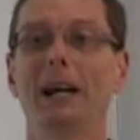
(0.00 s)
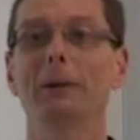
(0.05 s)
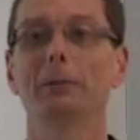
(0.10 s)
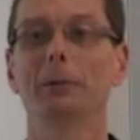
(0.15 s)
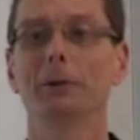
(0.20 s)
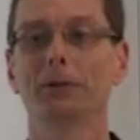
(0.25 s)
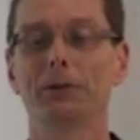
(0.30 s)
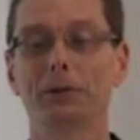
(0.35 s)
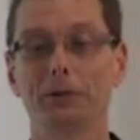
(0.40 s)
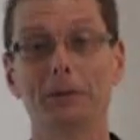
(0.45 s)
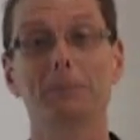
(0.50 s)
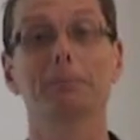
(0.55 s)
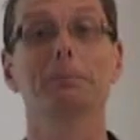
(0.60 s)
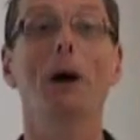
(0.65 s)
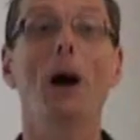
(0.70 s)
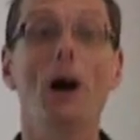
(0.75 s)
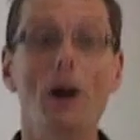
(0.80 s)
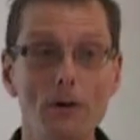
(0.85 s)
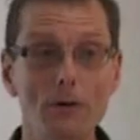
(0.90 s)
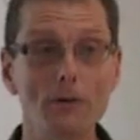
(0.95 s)
able to
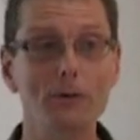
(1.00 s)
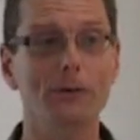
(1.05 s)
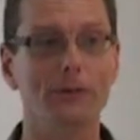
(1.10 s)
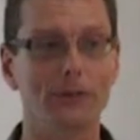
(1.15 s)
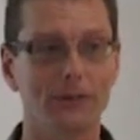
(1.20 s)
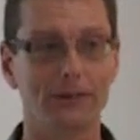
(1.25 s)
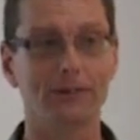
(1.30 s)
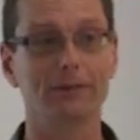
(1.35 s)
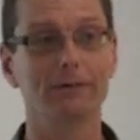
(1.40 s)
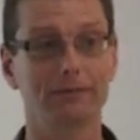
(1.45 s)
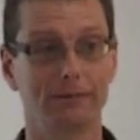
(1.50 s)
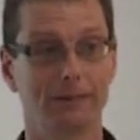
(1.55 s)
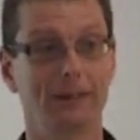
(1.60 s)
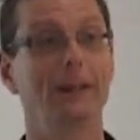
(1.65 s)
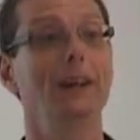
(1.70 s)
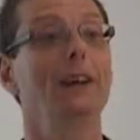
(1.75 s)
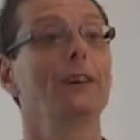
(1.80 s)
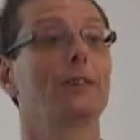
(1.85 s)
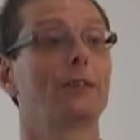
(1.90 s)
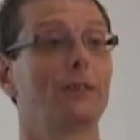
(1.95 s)
impose
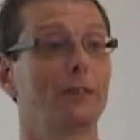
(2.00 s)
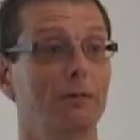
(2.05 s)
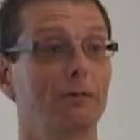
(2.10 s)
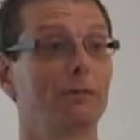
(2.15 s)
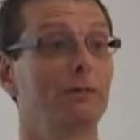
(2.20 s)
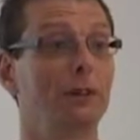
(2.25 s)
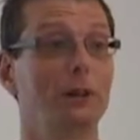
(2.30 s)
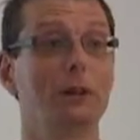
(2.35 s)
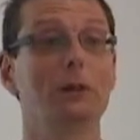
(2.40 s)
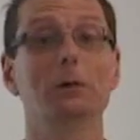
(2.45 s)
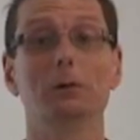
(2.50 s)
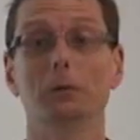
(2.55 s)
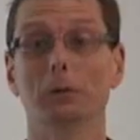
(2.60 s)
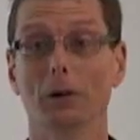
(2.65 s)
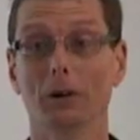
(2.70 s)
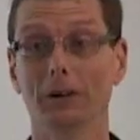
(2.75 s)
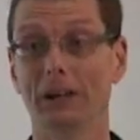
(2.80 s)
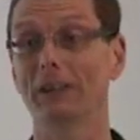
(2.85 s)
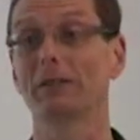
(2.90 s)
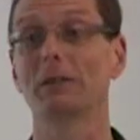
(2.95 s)
its view
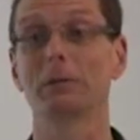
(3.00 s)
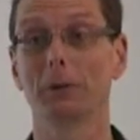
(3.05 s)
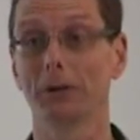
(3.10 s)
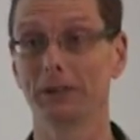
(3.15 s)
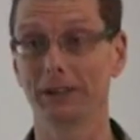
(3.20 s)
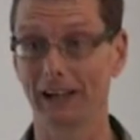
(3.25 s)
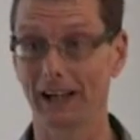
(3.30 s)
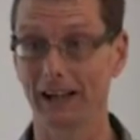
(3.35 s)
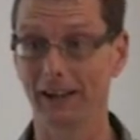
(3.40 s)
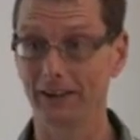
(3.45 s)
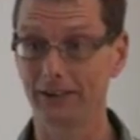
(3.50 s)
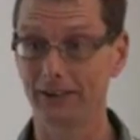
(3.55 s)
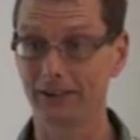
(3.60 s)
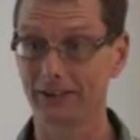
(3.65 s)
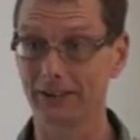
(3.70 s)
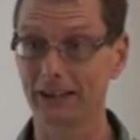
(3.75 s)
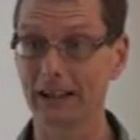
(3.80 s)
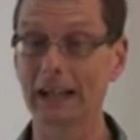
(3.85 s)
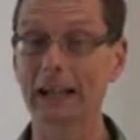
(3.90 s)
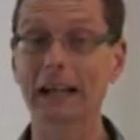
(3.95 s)
on everybody
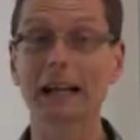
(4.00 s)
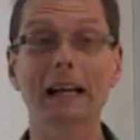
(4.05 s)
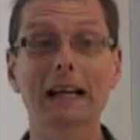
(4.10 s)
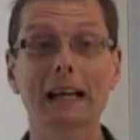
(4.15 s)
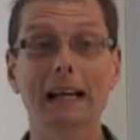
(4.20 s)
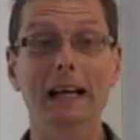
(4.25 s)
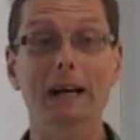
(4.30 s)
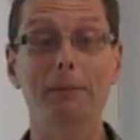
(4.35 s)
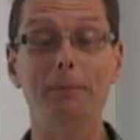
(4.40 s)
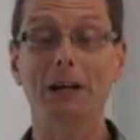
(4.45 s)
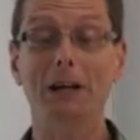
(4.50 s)
else, it